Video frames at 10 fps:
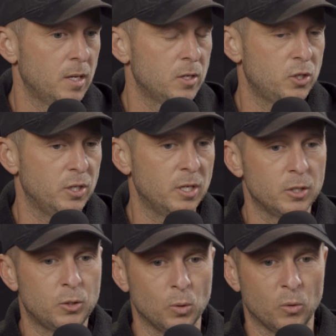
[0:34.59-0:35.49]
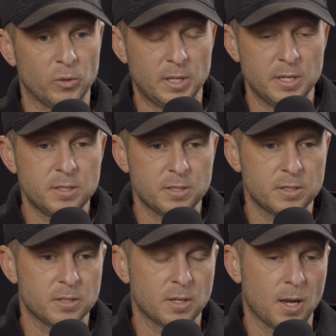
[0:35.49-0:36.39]
She did a dual
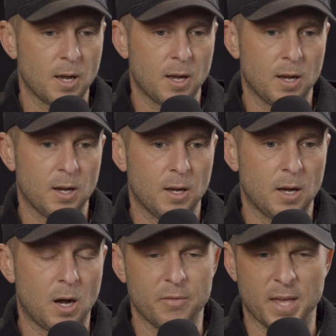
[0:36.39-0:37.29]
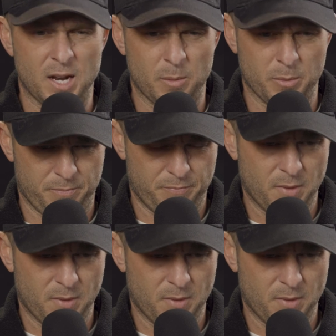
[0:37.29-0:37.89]
release uh, on that album.